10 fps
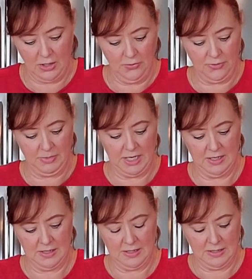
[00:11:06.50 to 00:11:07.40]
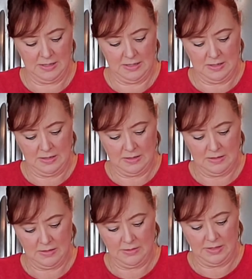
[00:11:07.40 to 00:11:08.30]
over me.
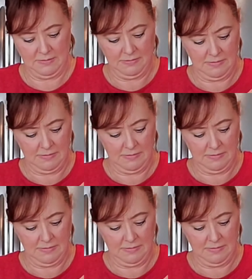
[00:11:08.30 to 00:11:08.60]
Hold on.